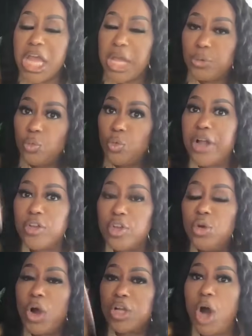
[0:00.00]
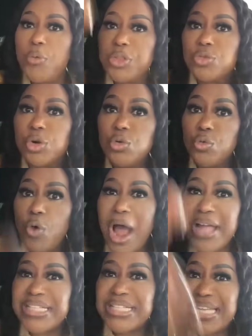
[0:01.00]
And what you are going through
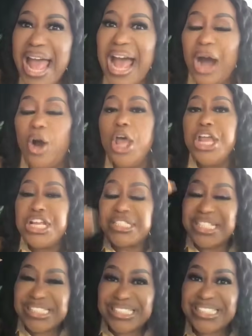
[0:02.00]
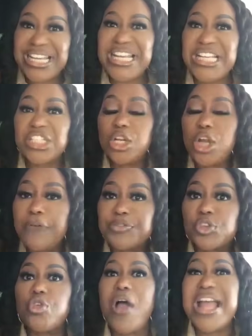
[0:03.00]
right now is a season
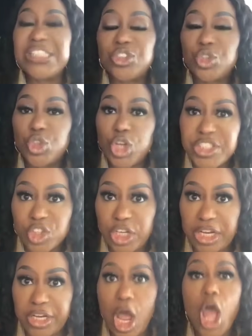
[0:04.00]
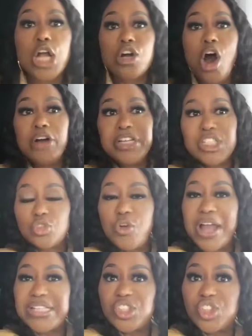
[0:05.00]
of transition. God is
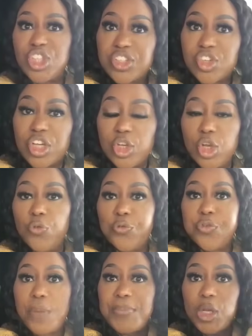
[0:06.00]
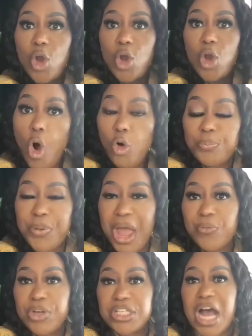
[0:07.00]
transitioning you from an old
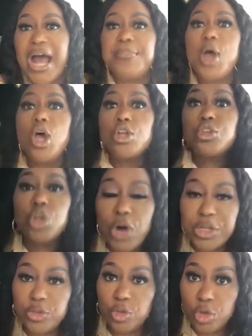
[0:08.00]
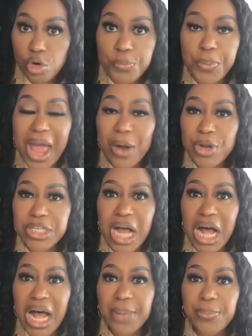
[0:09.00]
paradigm to a new
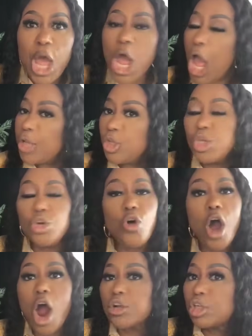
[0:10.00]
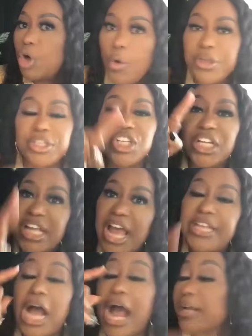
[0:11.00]
paradigm. And you are going to
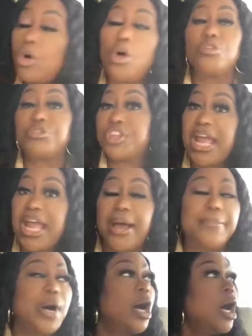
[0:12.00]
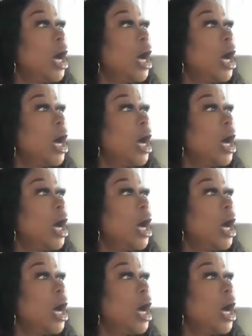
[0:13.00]
get, I call them